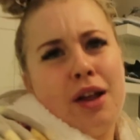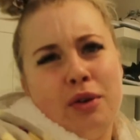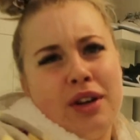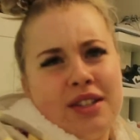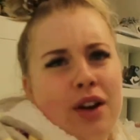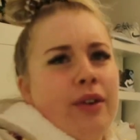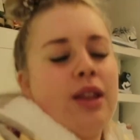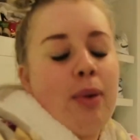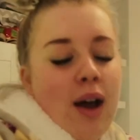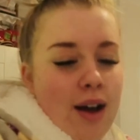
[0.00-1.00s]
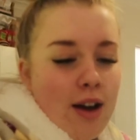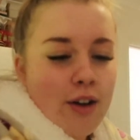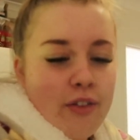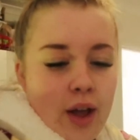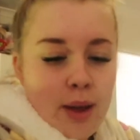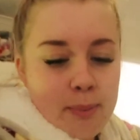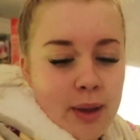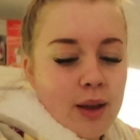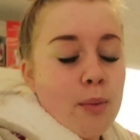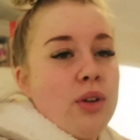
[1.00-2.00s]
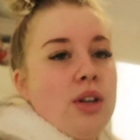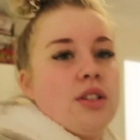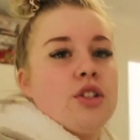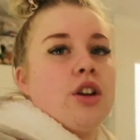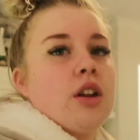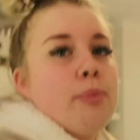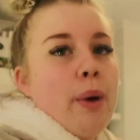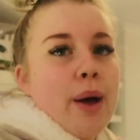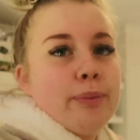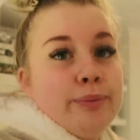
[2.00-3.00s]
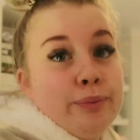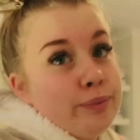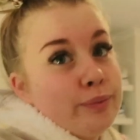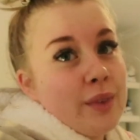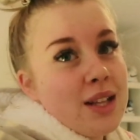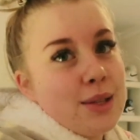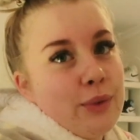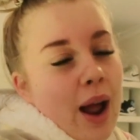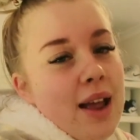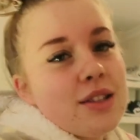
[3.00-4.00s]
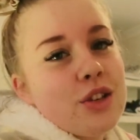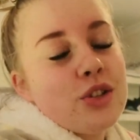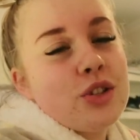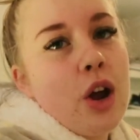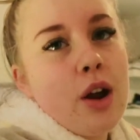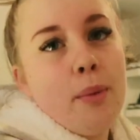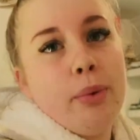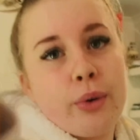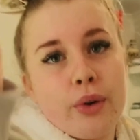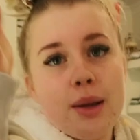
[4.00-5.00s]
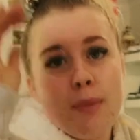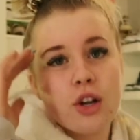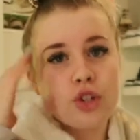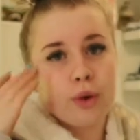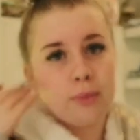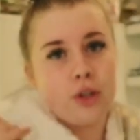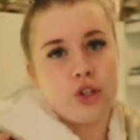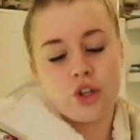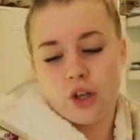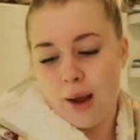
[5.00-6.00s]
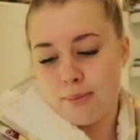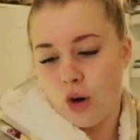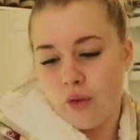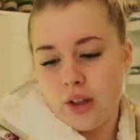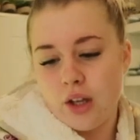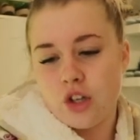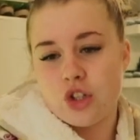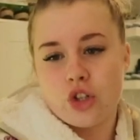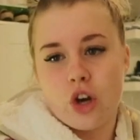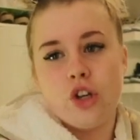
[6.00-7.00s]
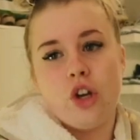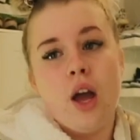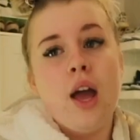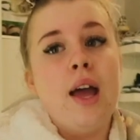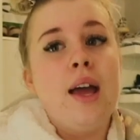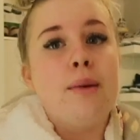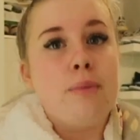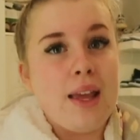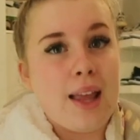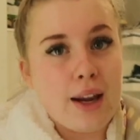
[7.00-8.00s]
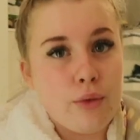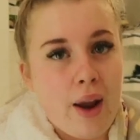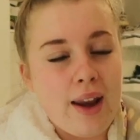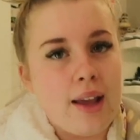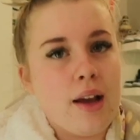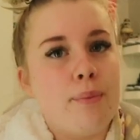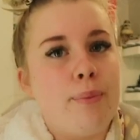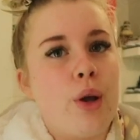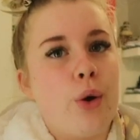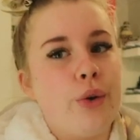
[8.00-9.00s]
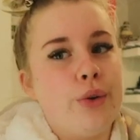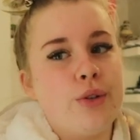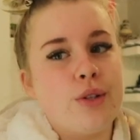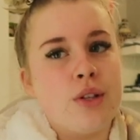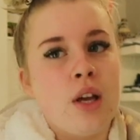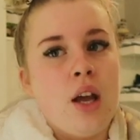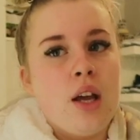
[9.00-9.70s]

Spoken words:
an hoodie's not really part of being a beauty student, but that's alright. So pretty much what I'm going to do, I'm not really going to show you me getting ready because